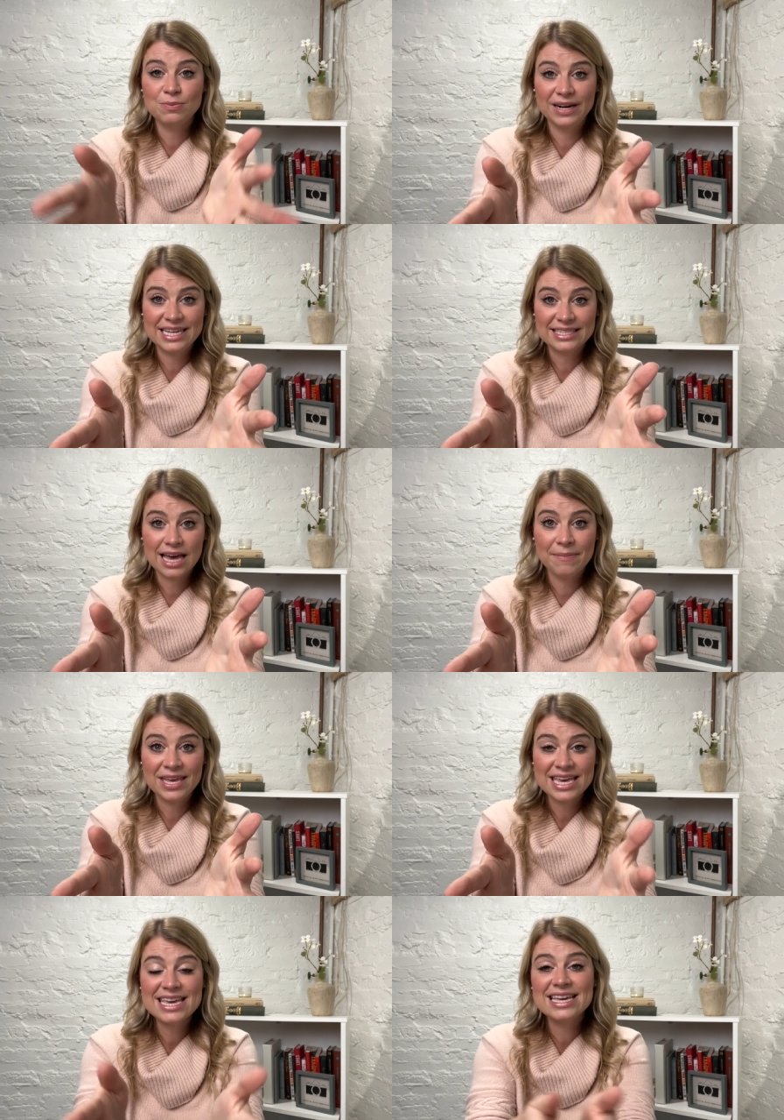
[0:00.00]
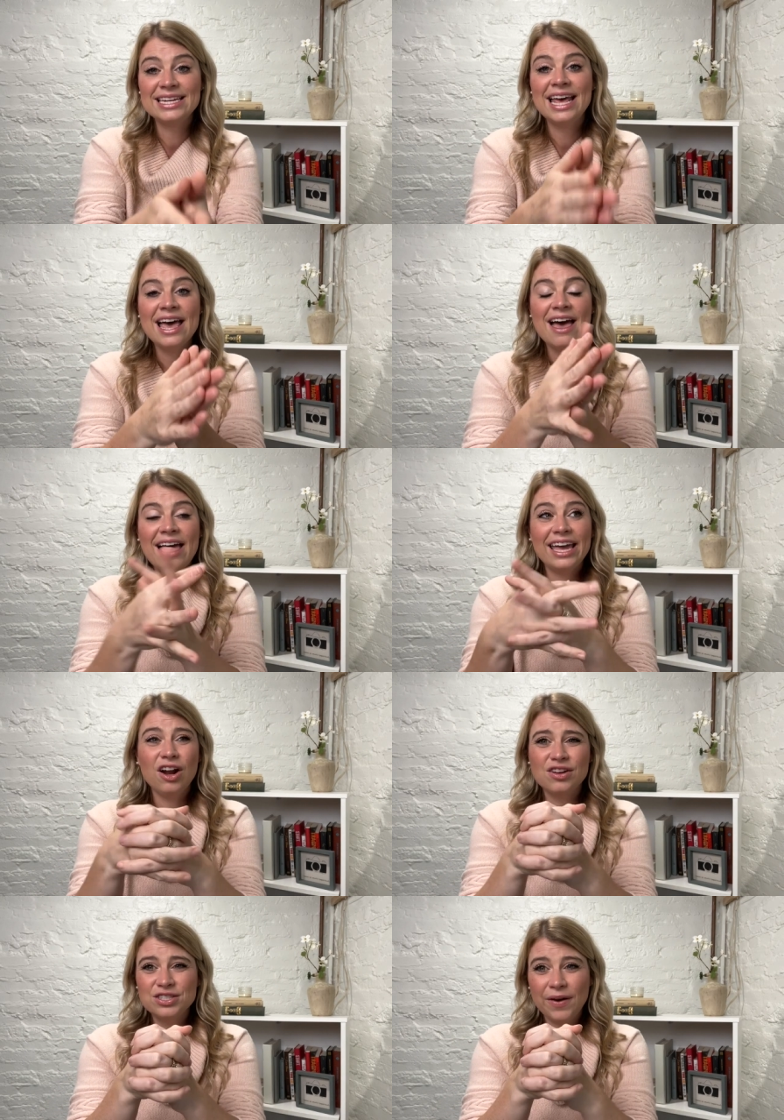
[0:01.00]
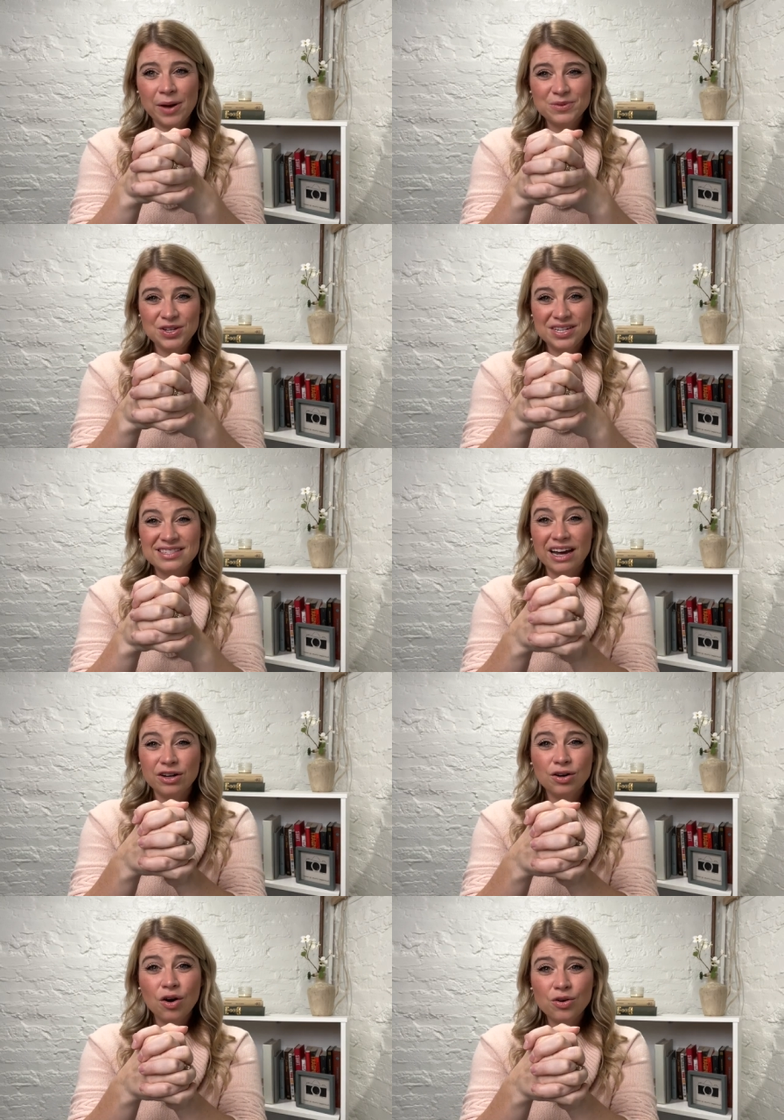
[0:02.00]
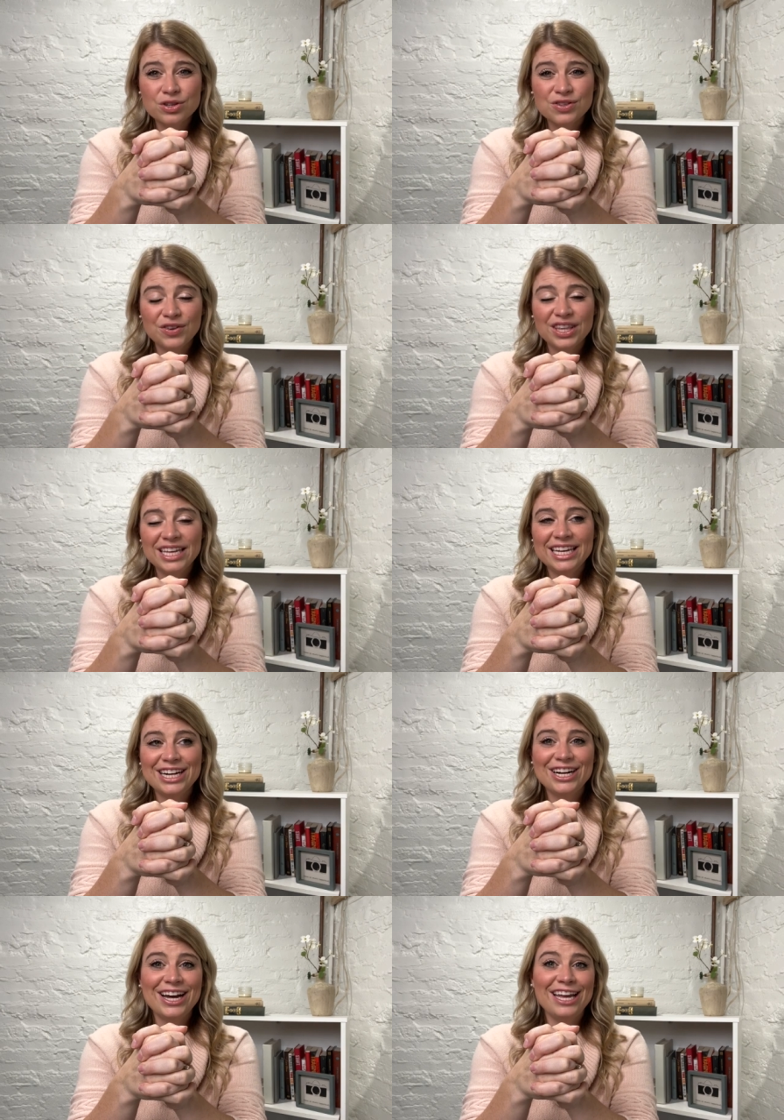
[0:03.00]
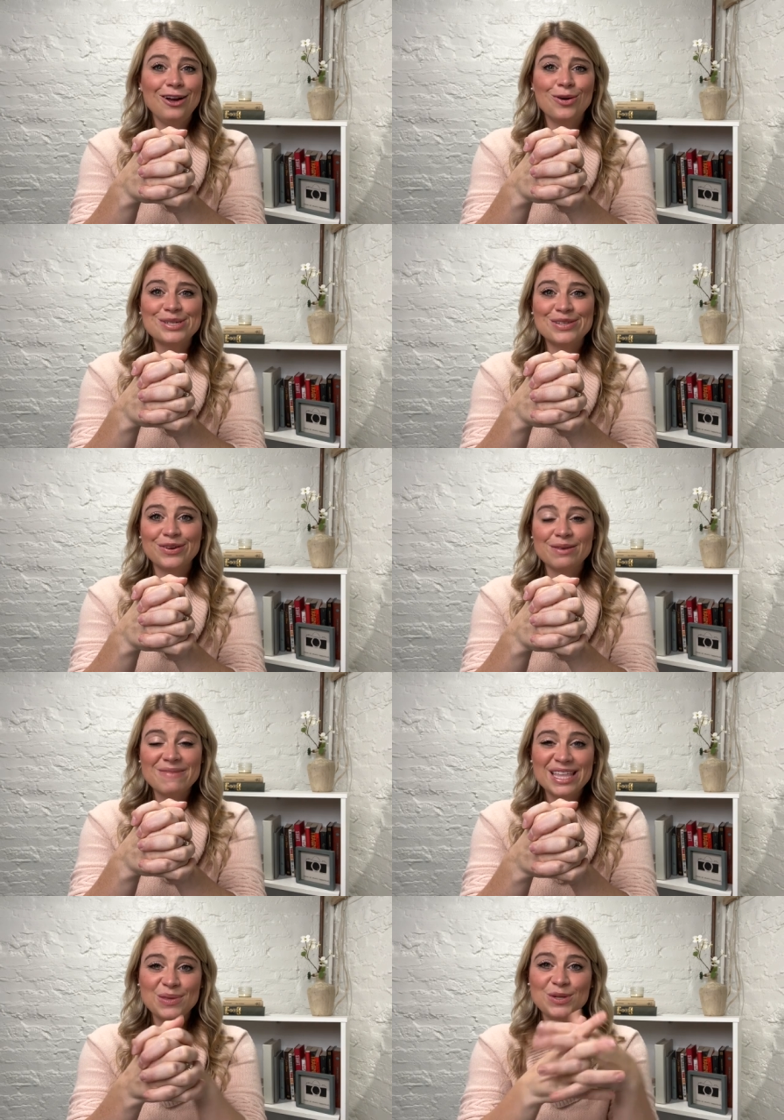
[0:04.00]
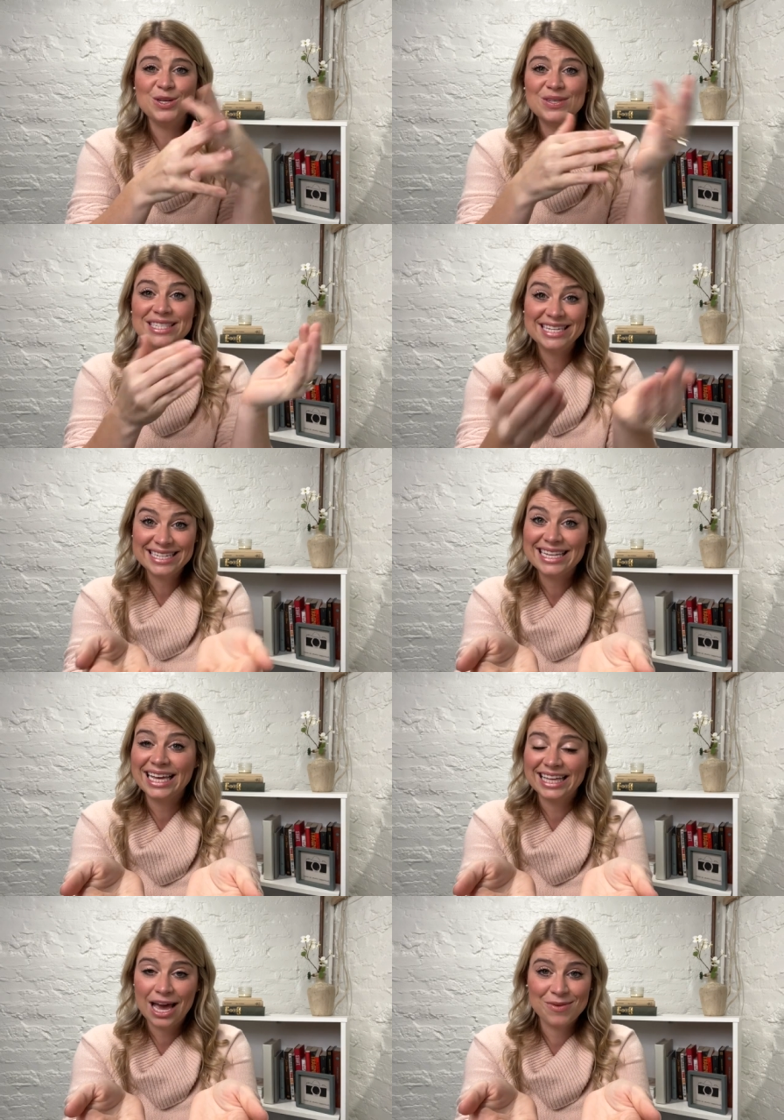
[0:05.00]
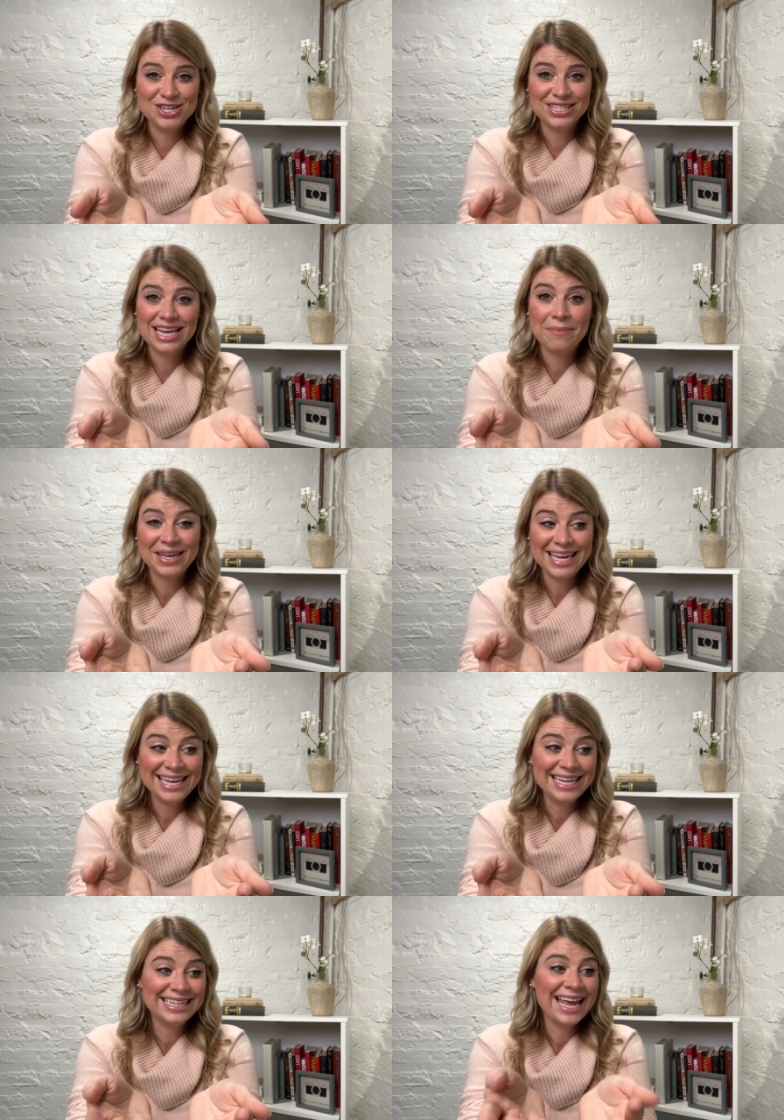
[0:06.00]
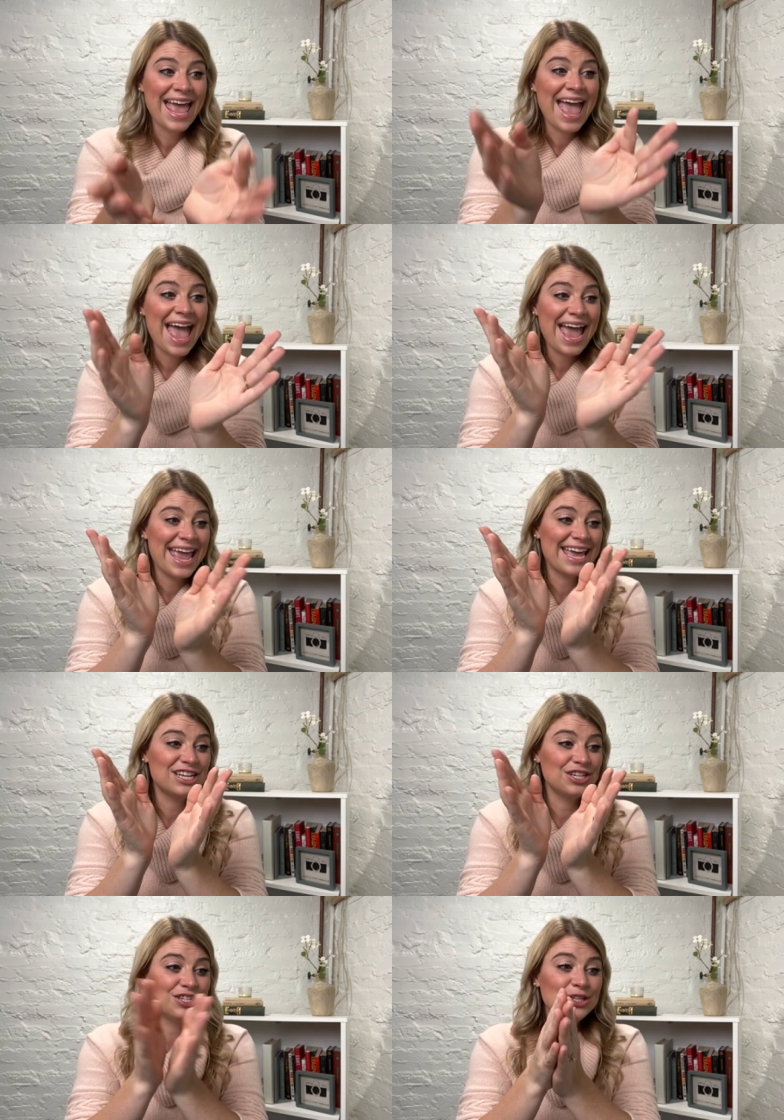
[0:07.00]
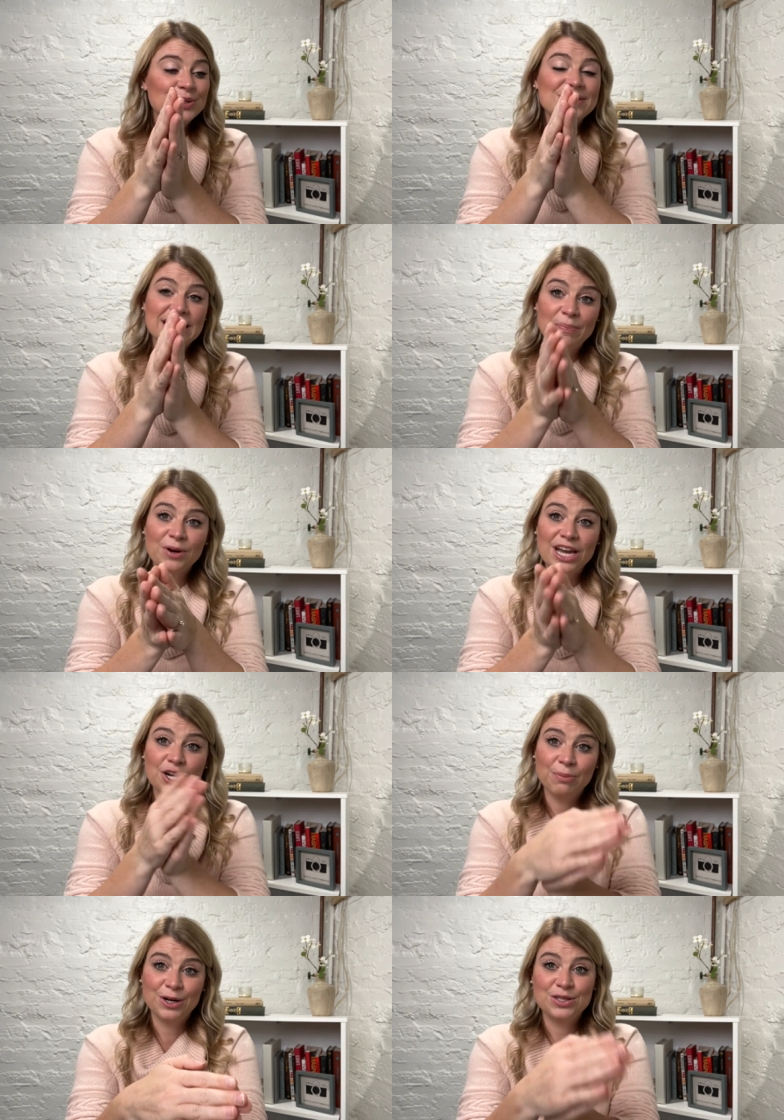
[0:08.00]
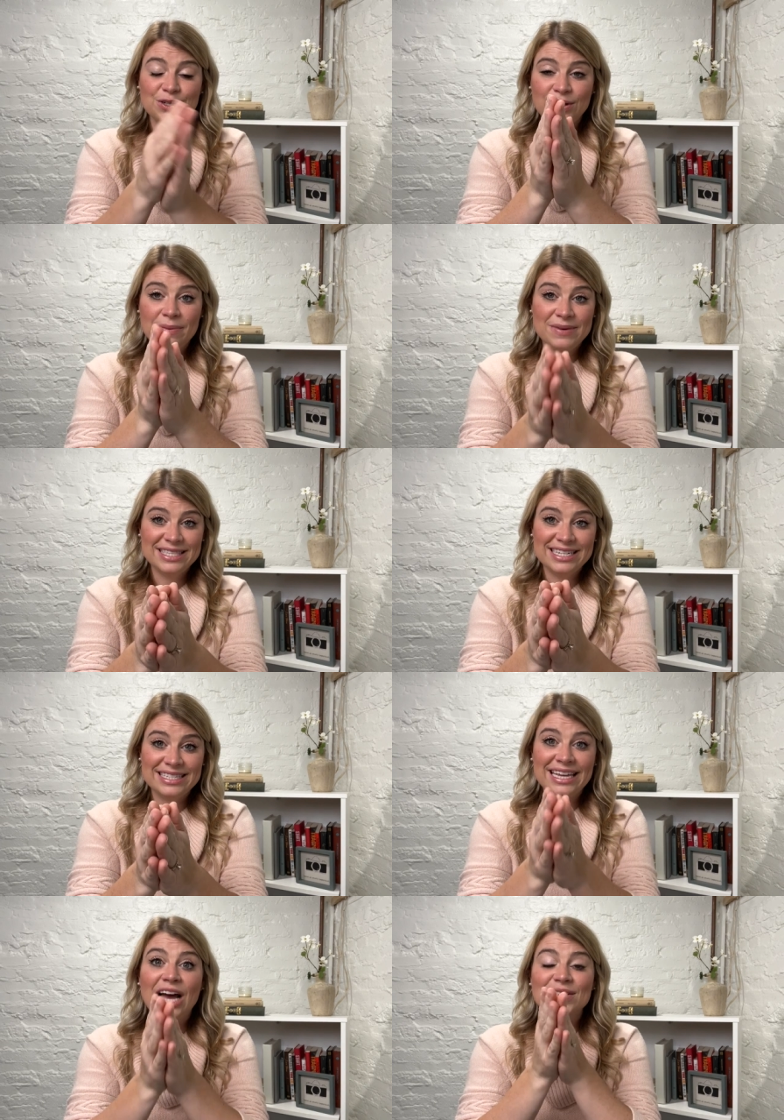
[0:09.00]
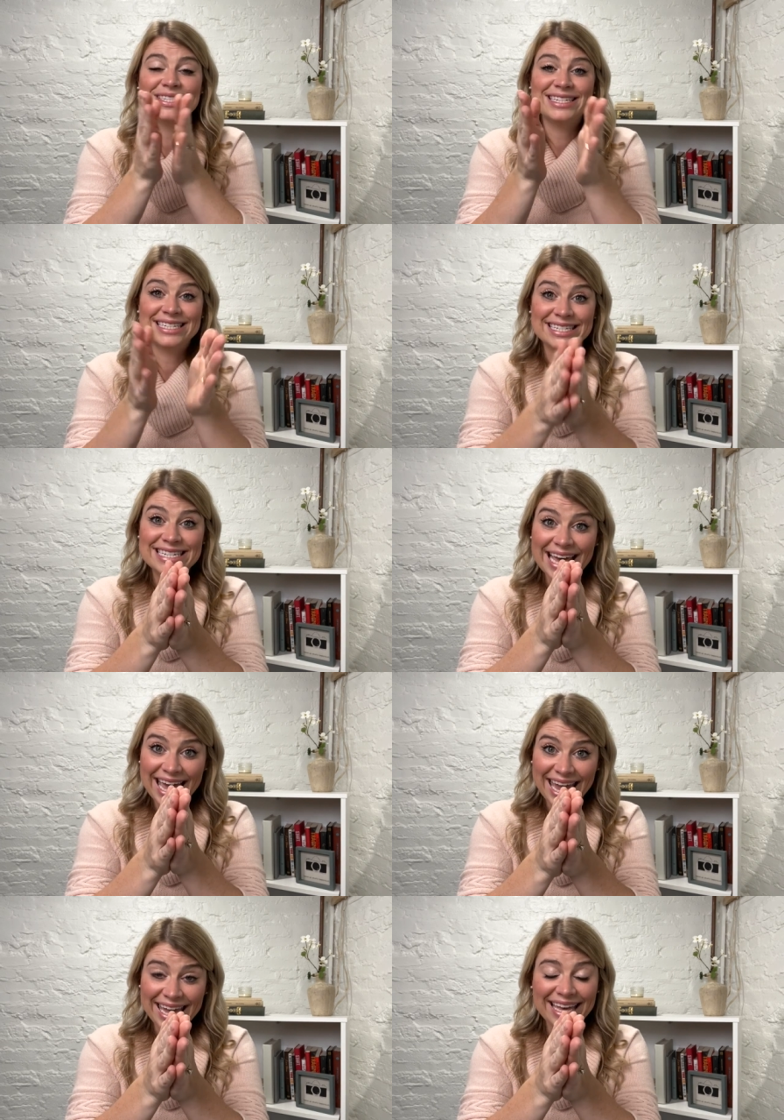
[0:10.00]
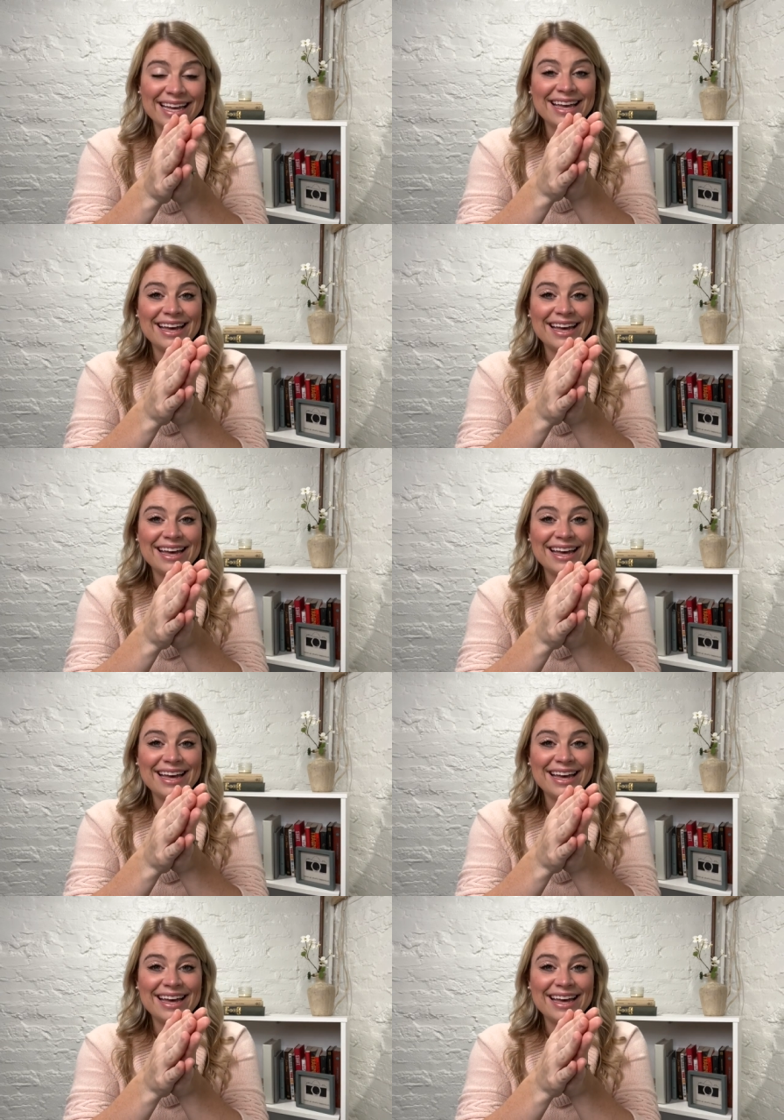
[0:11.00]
money is coming in. It also helps you to set goals for the year and goals for the month when you see exactly how much is coming in. And to separate your personal and business accounts today.